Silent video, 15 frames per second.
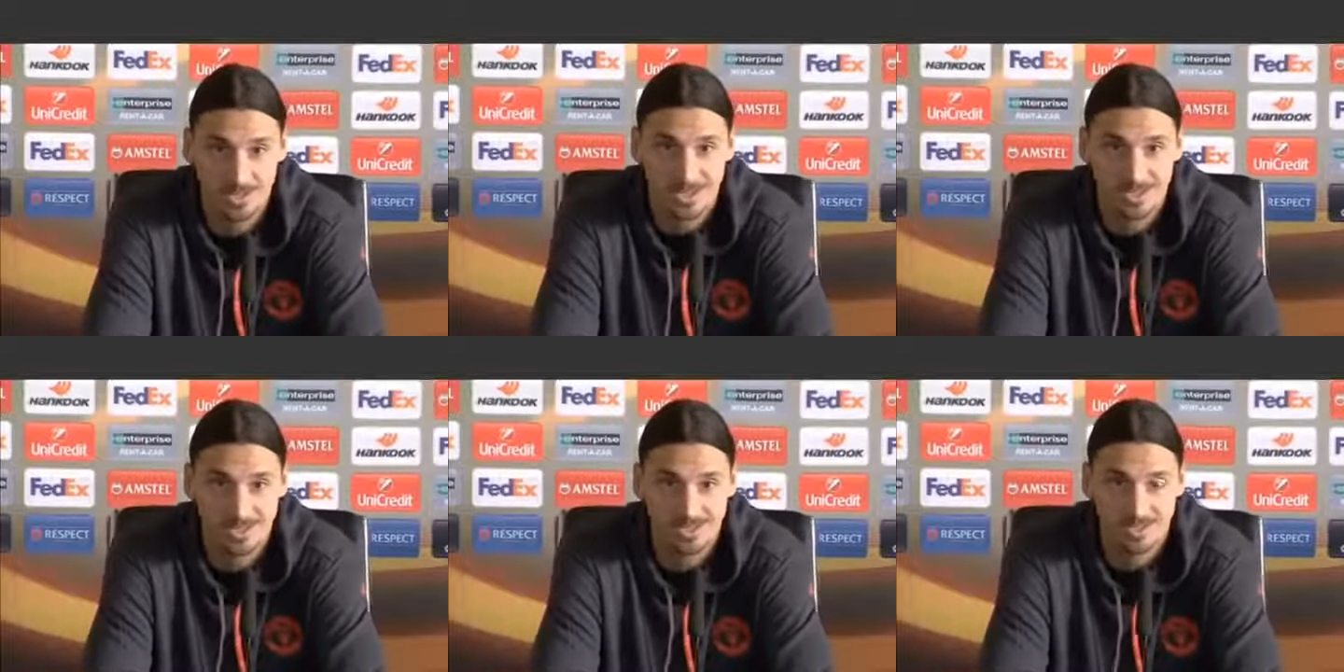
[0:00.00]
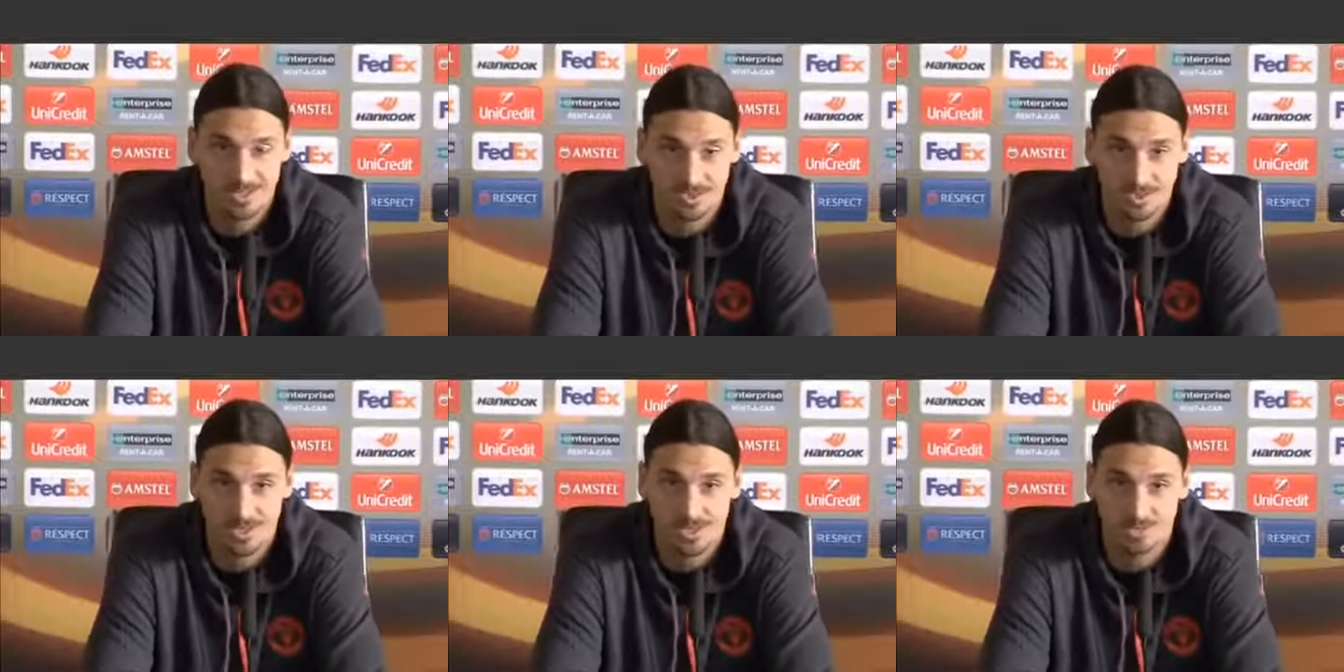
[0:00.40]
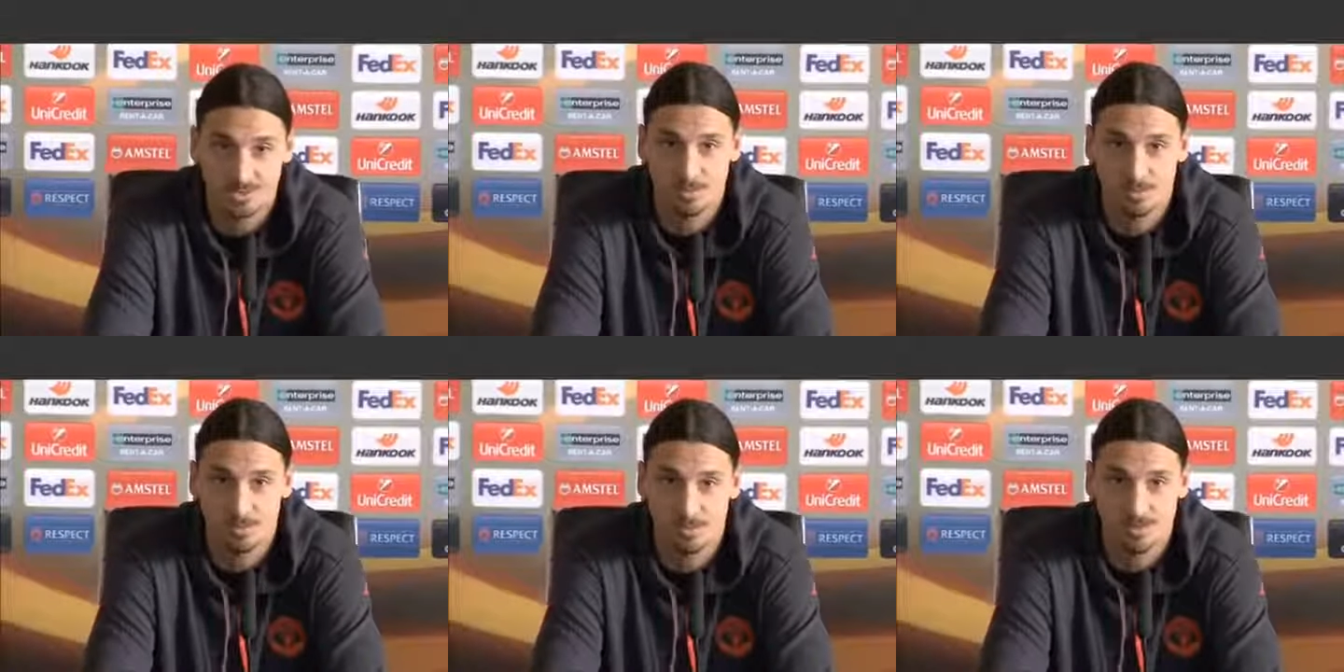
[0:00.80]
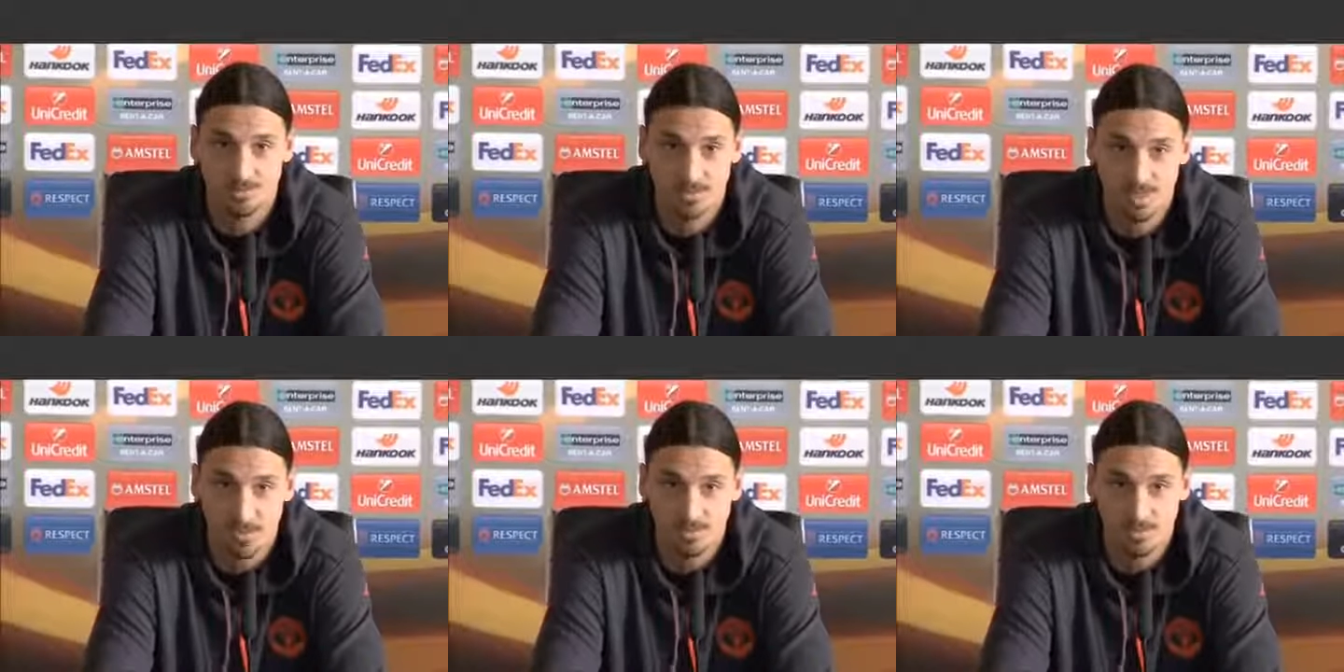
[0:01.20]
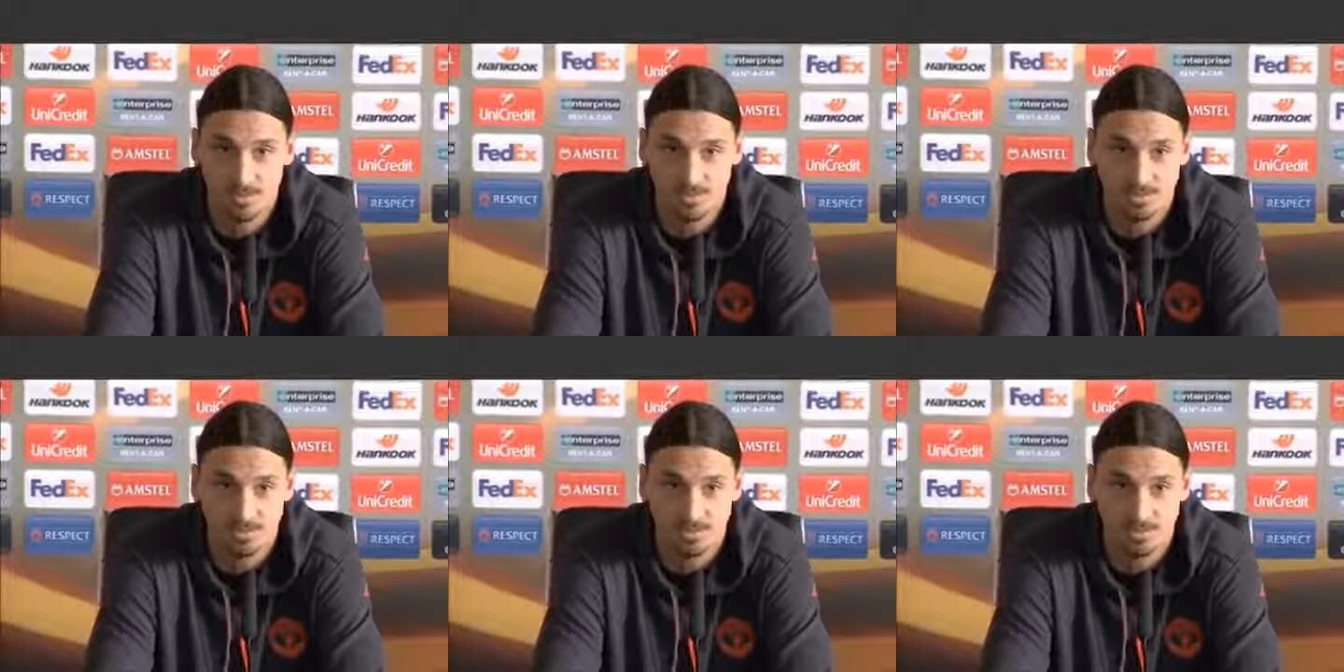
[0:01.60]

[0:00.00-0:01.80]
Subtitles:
had a shortcut to become champions,